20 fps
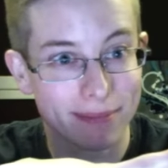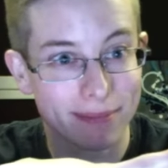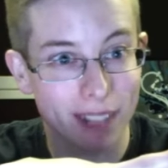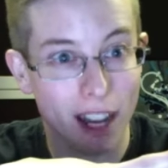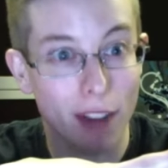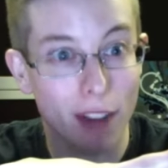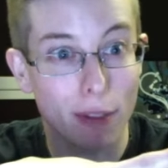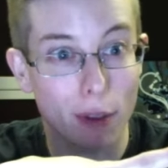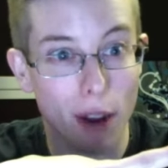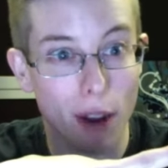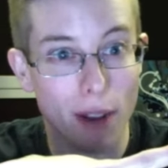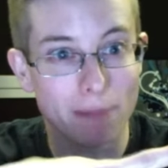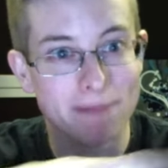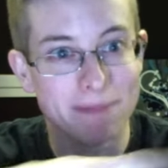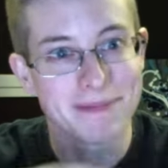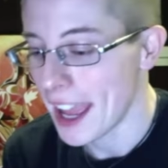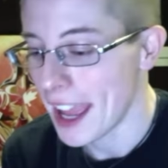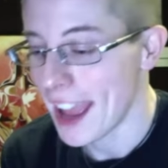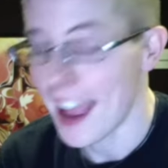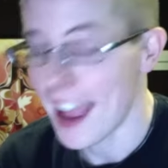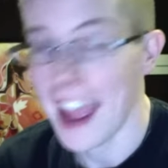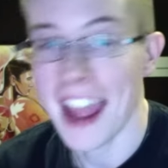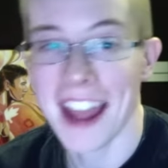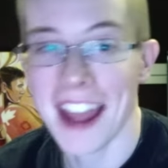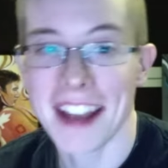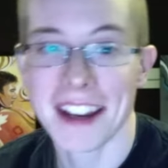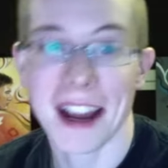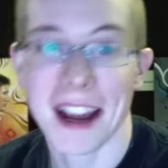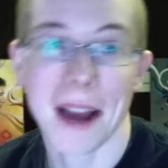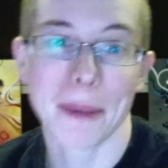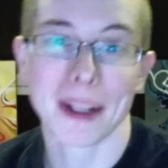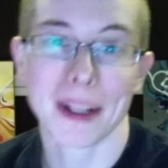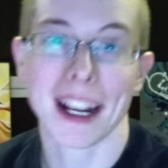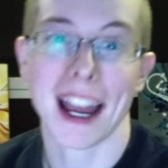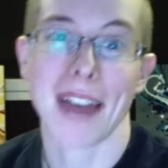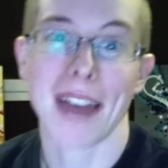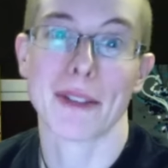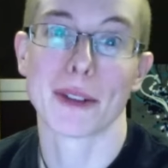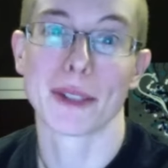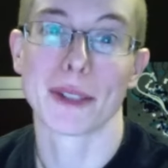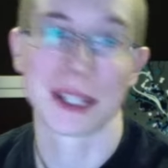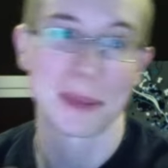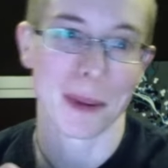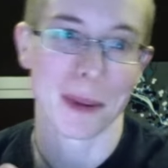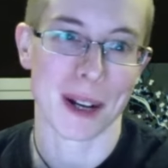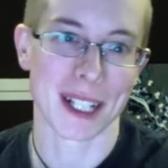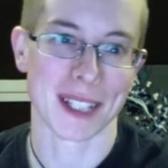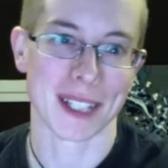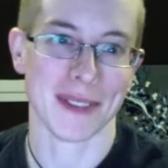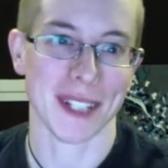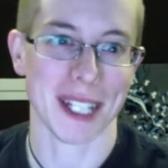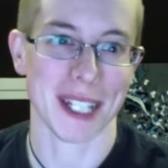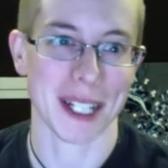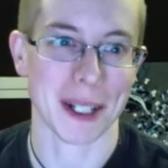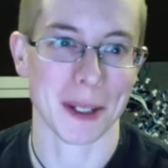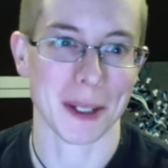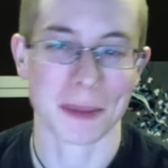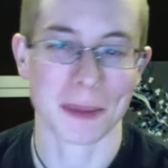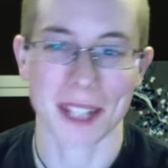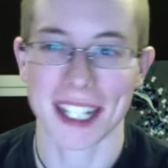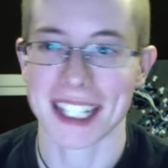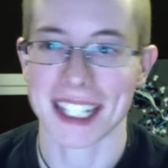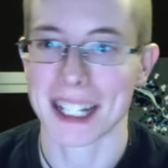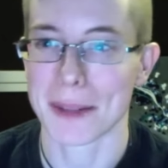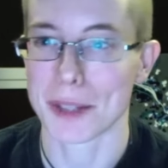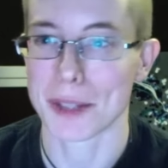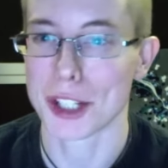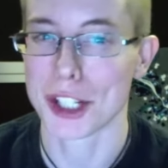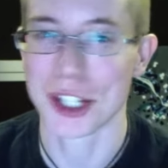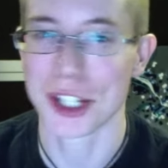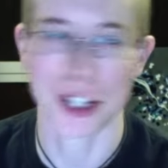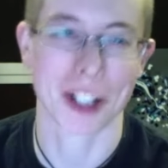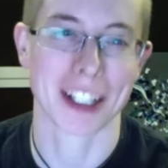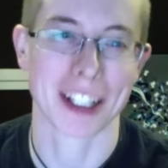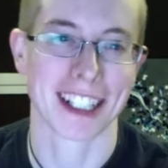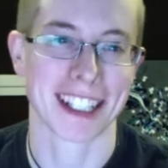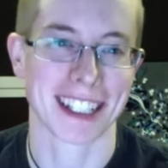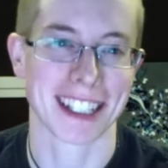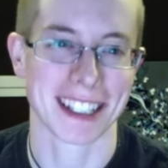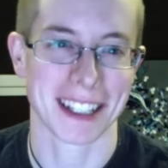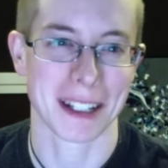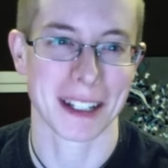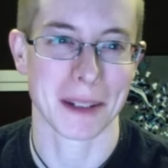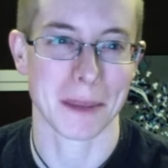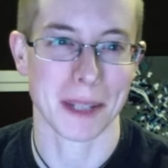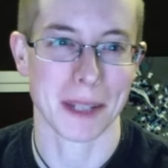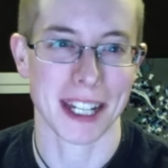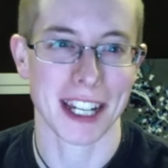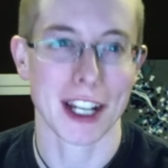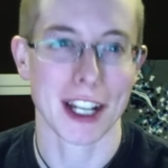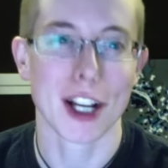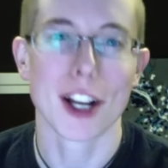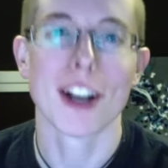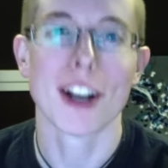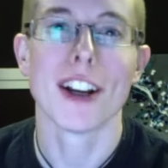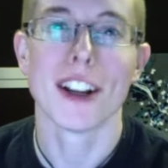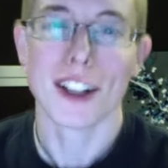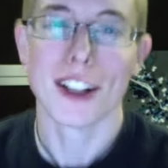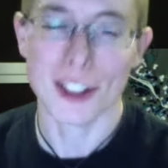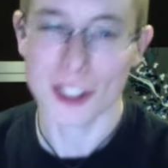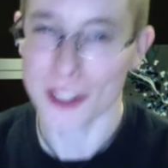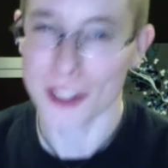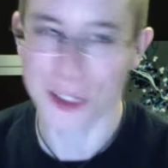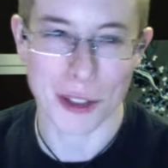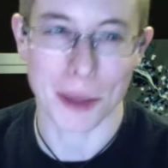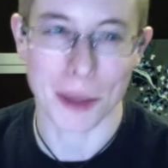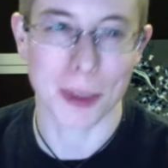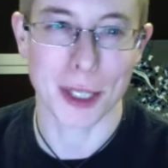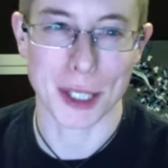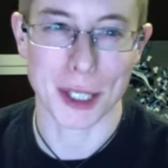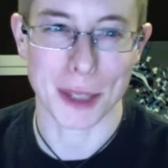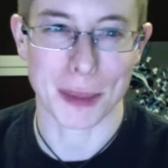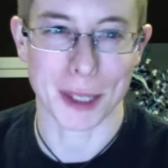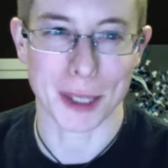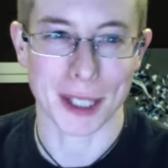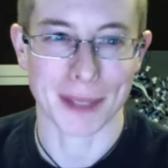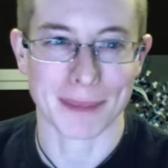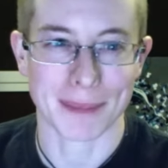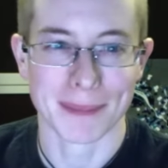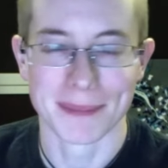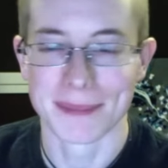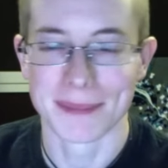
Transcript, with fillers: of rum, and I'm gonna have a response video because I'm sure this is gonna be super duper.